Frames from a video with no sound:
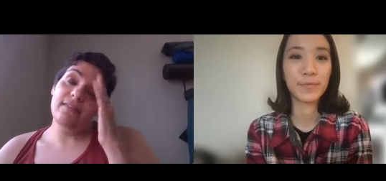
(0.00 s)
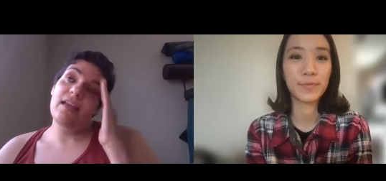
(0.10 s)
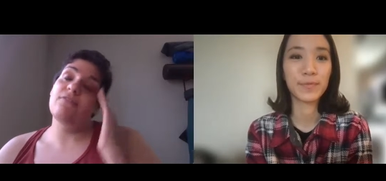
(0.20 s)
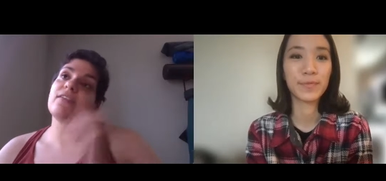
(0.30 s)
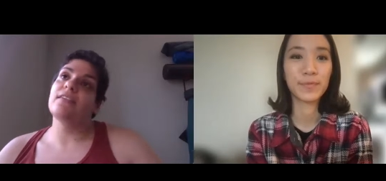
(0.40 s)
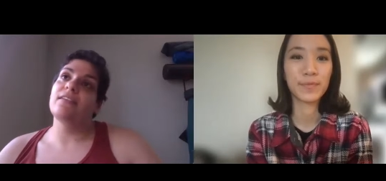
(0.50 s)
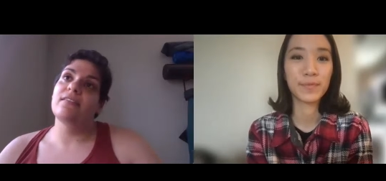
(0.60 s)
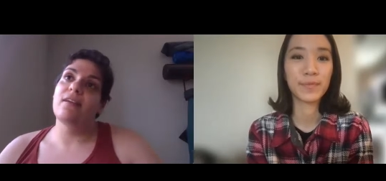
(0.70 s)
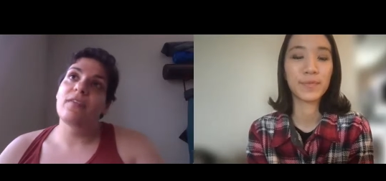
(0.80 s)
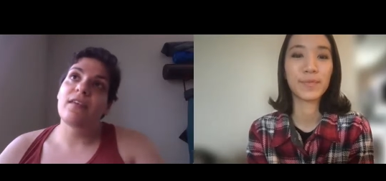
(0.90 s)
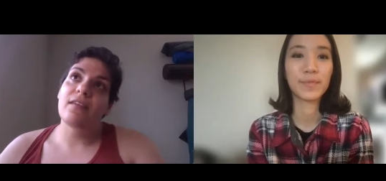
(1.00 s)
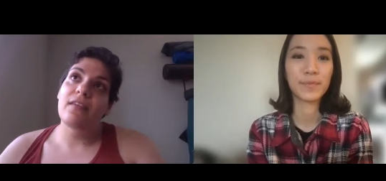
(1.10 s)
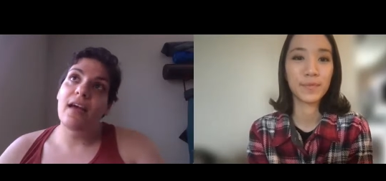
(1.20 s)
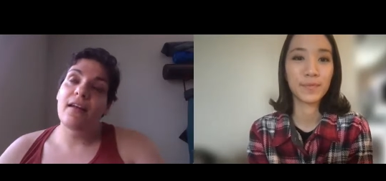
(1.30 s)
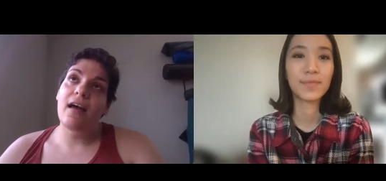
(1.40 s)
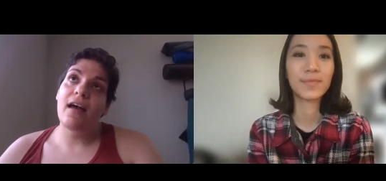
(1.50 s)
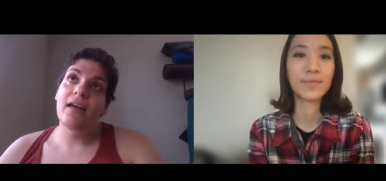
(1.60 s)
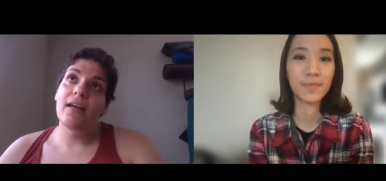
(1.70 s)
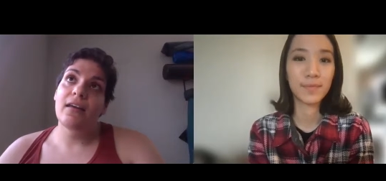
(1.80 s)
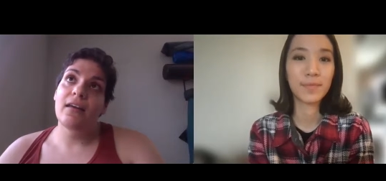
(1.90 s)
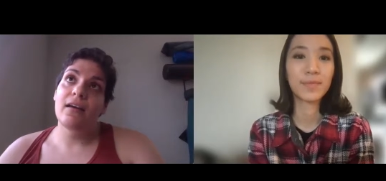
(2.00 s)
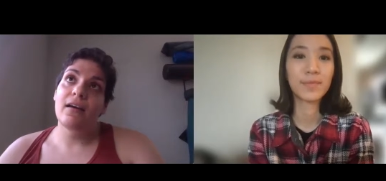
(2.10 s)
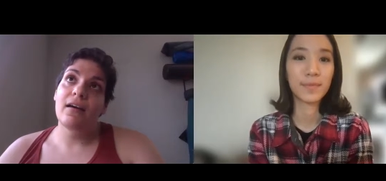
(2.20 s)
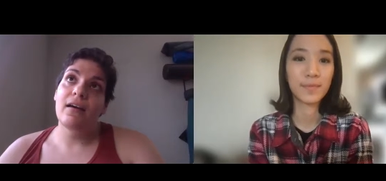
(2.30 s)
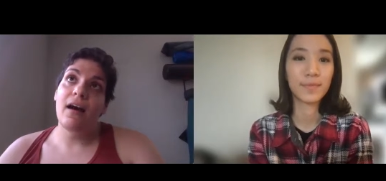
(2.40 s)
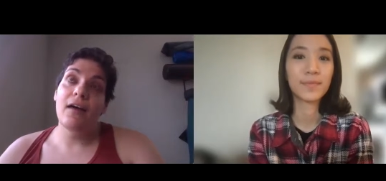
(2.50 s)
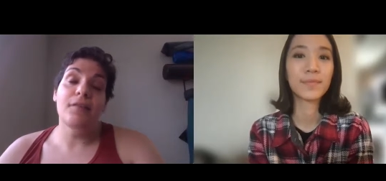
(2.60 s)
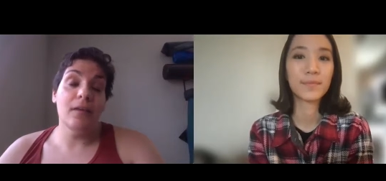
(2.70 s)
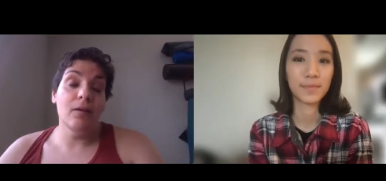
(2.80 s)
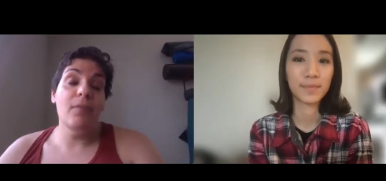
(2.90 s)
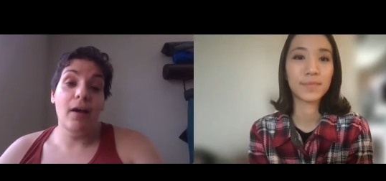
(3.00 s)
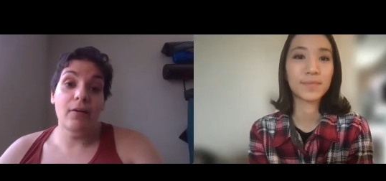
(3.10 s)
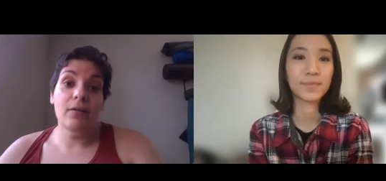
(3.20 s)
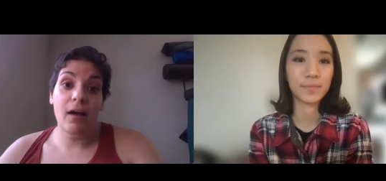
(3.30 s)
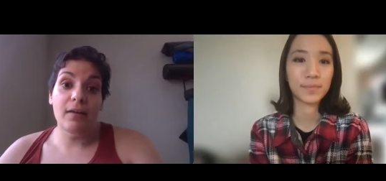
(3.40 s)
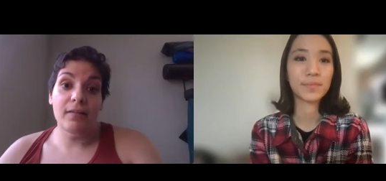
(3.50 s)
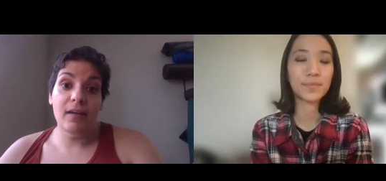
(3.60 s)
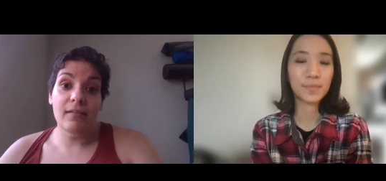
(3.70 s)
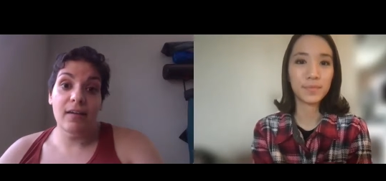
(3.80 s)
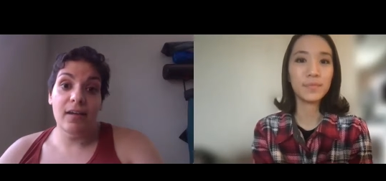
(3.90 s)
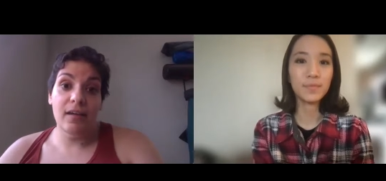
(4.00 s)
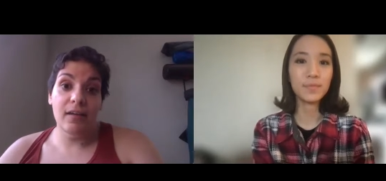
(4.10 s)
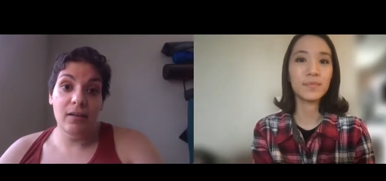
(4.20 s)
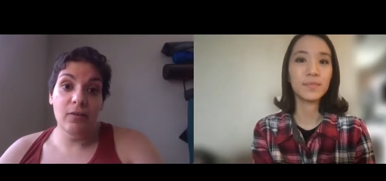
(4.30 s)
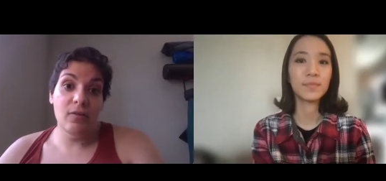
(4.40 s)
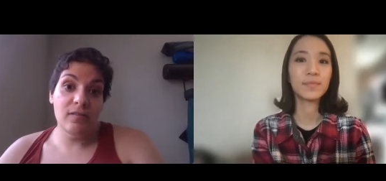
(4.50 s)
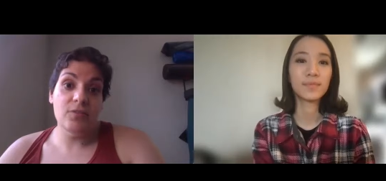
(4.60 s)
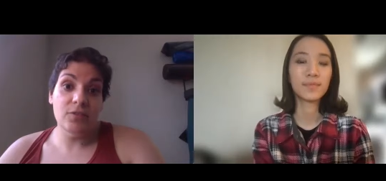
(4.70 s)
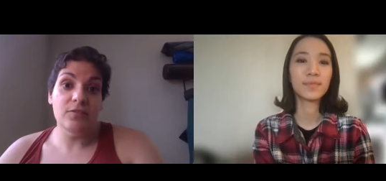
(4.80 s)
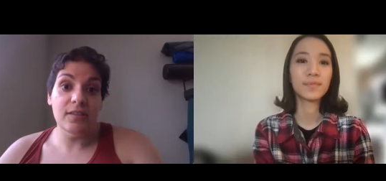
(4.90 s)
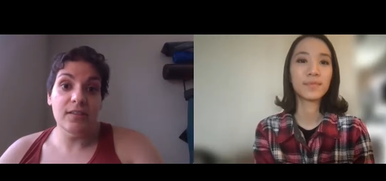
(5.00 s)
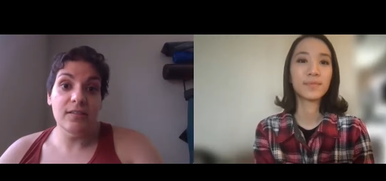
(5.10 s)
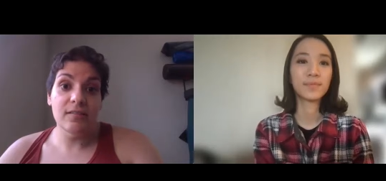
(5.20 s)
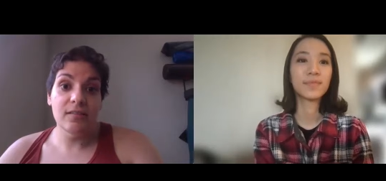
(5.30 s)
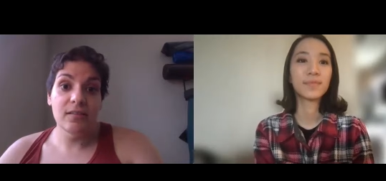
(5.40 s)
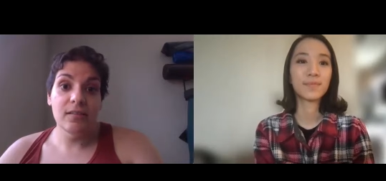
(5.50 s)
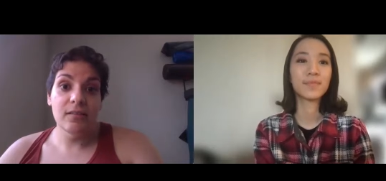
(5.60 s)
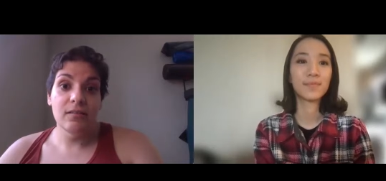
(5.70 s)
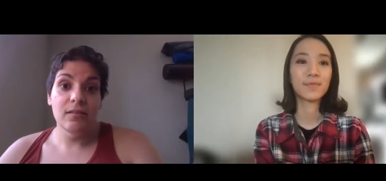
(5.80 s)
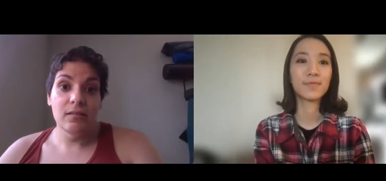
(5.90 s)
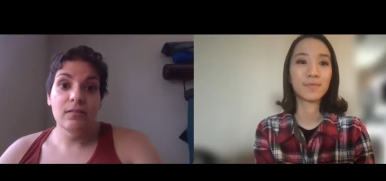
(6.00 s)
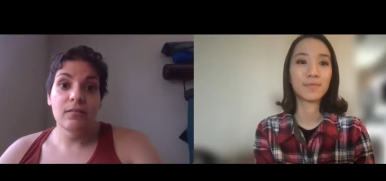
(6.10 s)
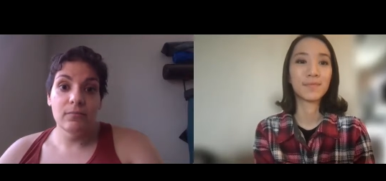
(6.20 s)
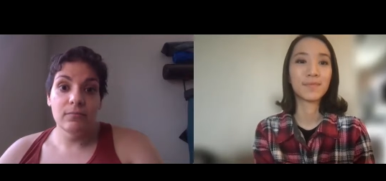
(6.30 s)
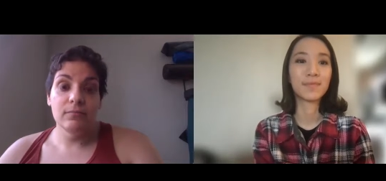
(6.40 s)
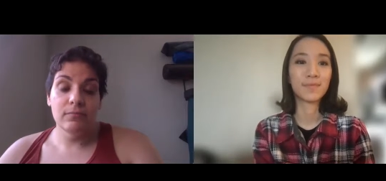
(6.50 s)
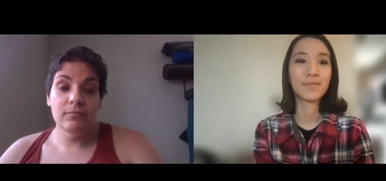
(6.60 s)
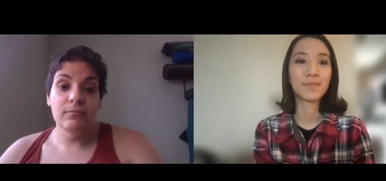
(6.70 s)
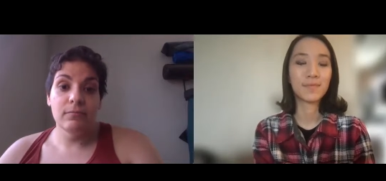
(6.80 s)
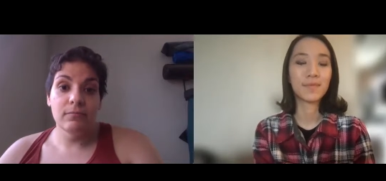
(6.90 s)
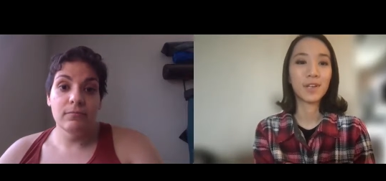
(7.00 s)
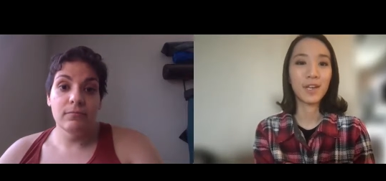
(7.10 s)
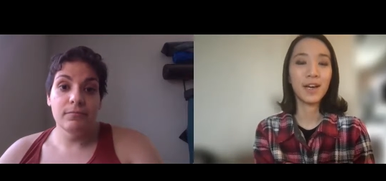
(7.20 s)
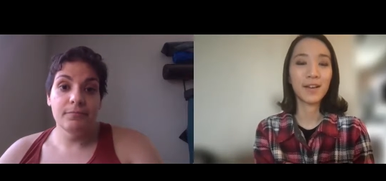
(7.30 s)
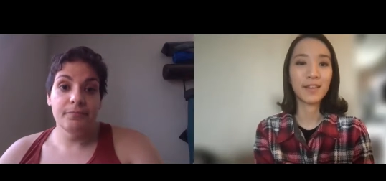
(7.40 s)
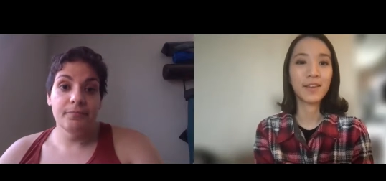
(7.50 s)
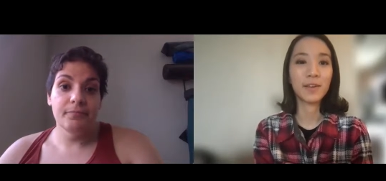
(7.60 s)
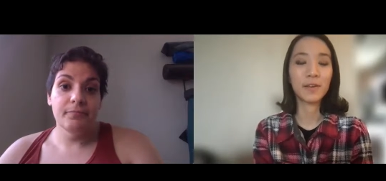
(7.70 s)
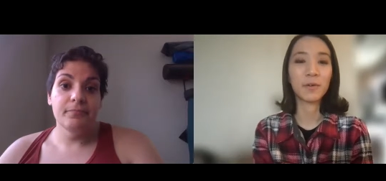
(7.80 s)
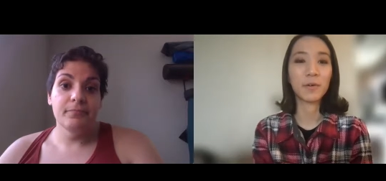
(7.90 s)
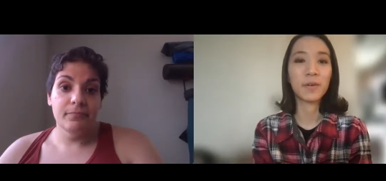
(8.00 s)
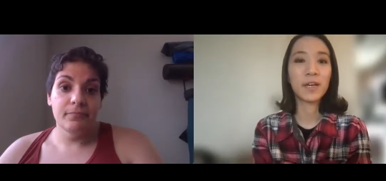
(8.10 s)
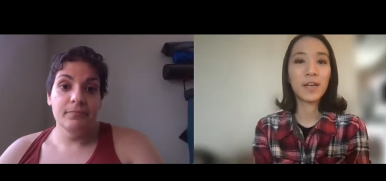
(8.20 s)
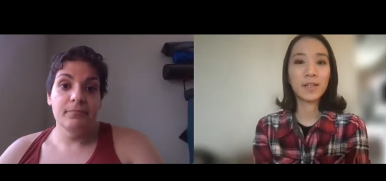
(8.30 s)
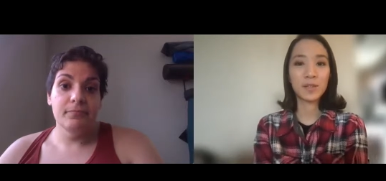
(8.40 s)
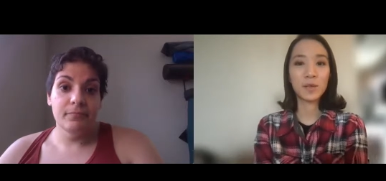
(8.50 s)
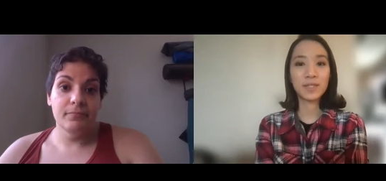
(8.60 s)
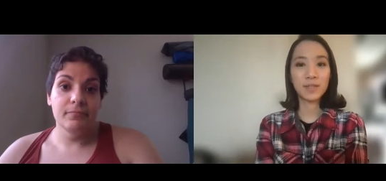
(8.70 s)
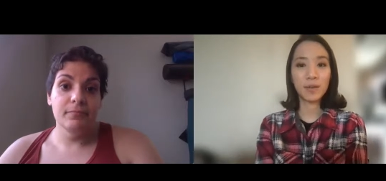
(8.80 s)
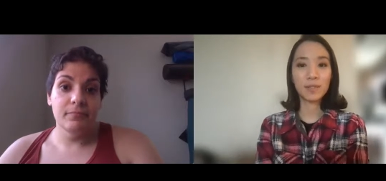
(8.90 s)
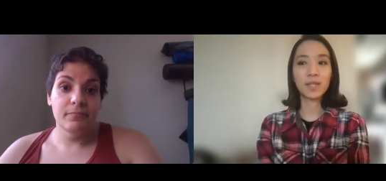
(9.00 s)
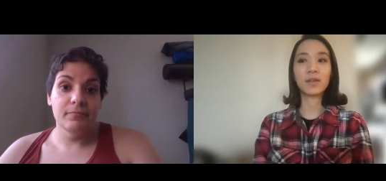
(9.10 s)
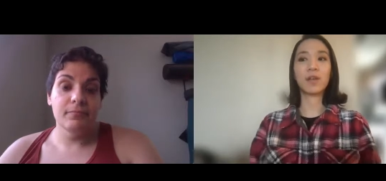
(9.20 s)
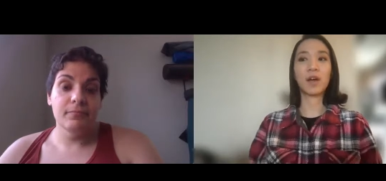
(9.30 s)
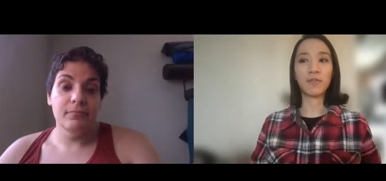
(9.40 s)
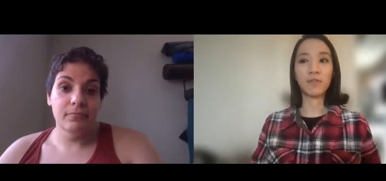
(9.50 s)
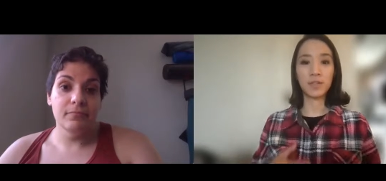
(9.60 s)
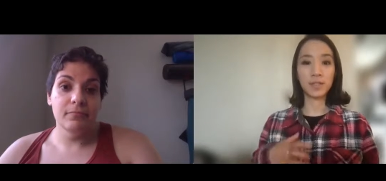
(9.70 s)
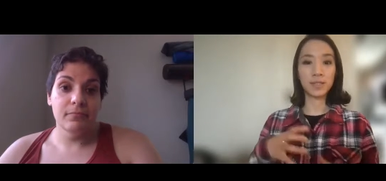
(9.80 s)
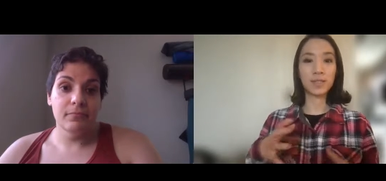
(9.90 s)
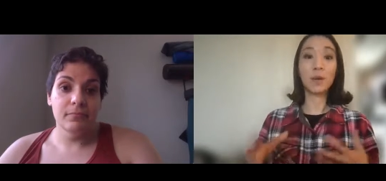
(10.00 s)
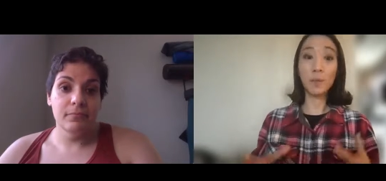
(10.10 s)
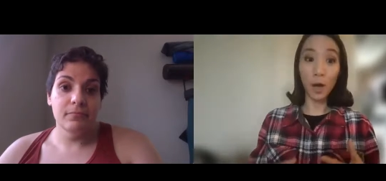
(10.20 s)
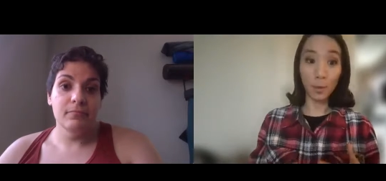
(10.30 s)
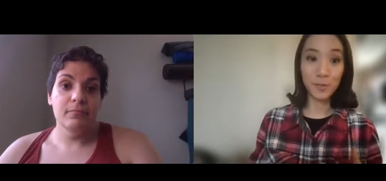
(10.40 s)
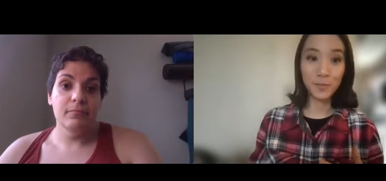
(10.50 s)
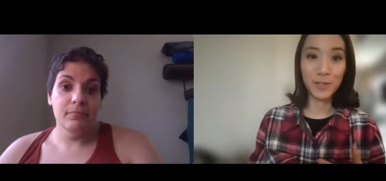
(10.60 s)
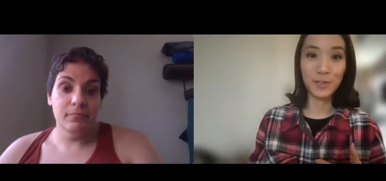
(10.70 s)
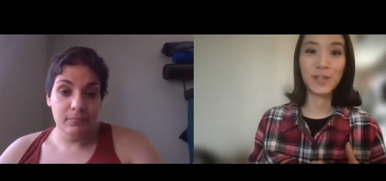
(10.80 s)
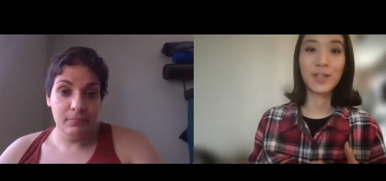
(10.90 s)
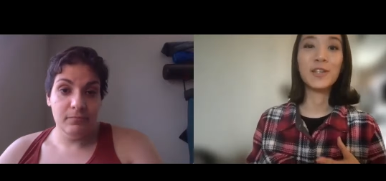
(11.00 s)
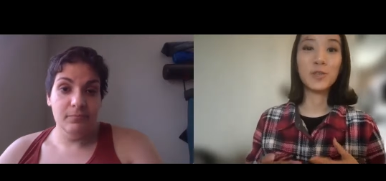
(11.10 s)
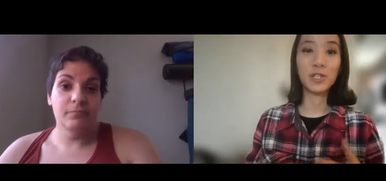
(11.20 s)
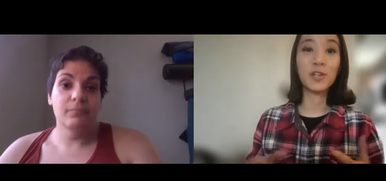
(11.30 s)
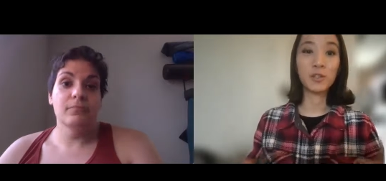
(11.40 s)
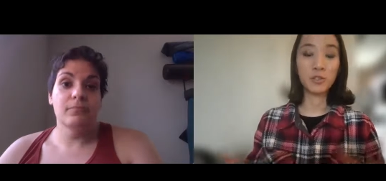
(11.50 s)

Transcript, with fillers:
Speaker 1: definitely something that I I think about a lot as a, you know, as a journalist.
Speaker 2: Mm-hmm. Yeah, thank you. So it sounds like a lot of it is observation and using your